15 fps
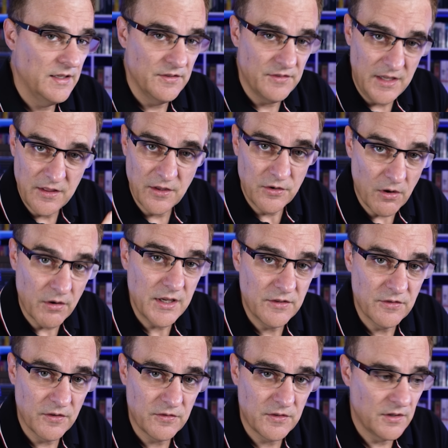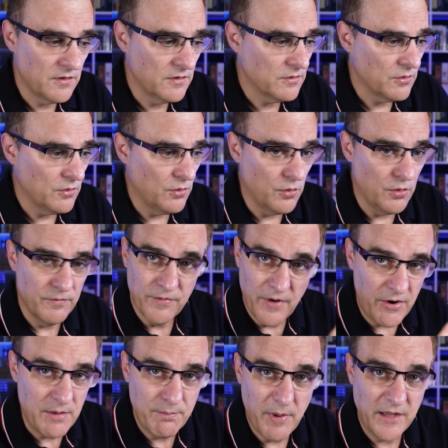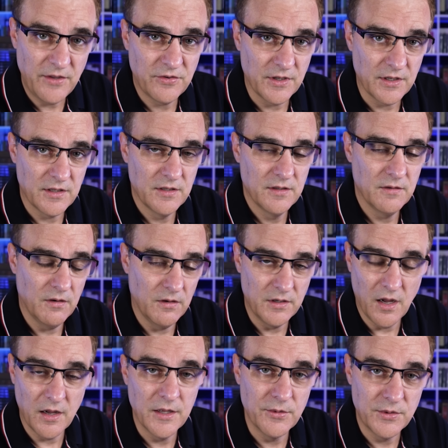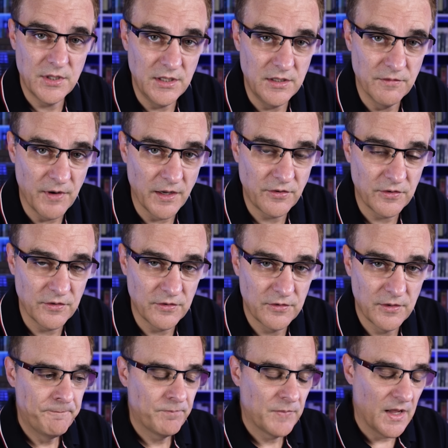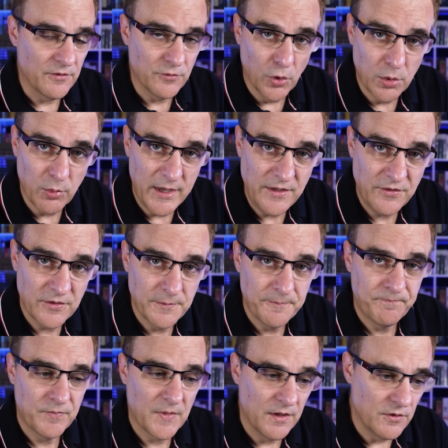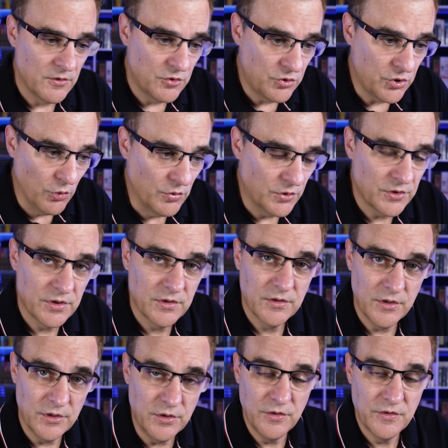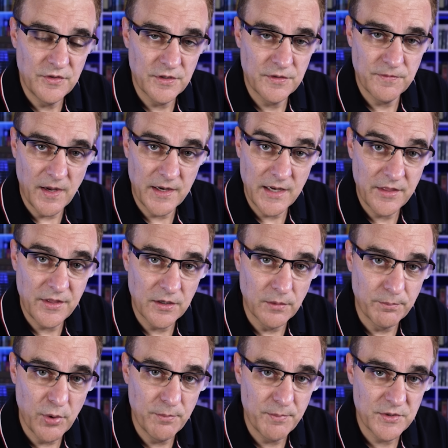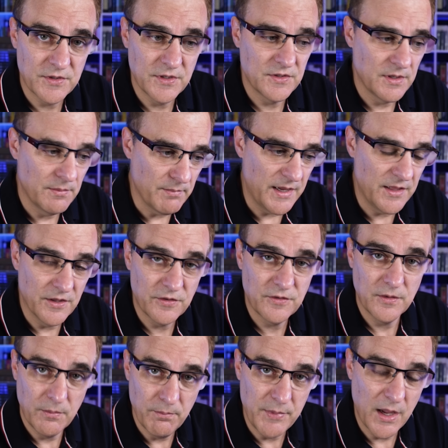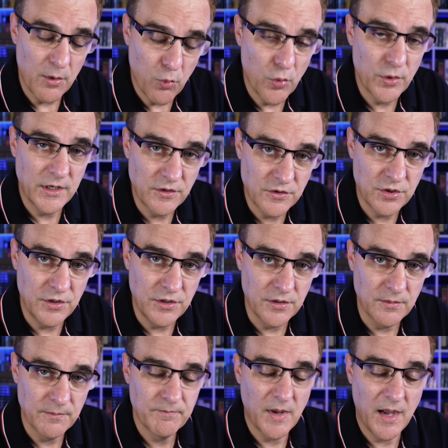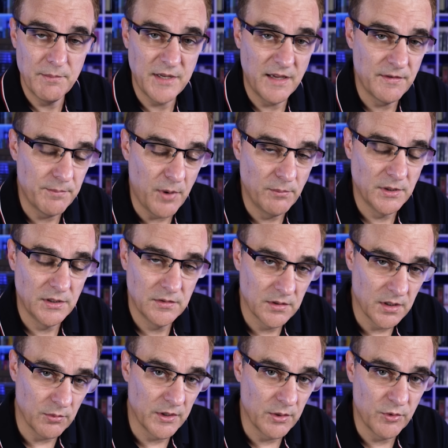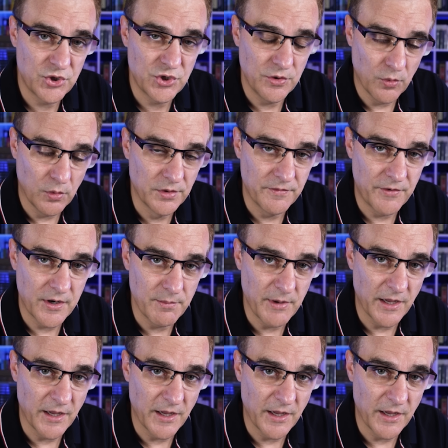is either non-existent or very basic on IoT devices. As always, don't use this for unethical purposes. May this be a warning to you. I'm David Bombal. I want to wish you all the very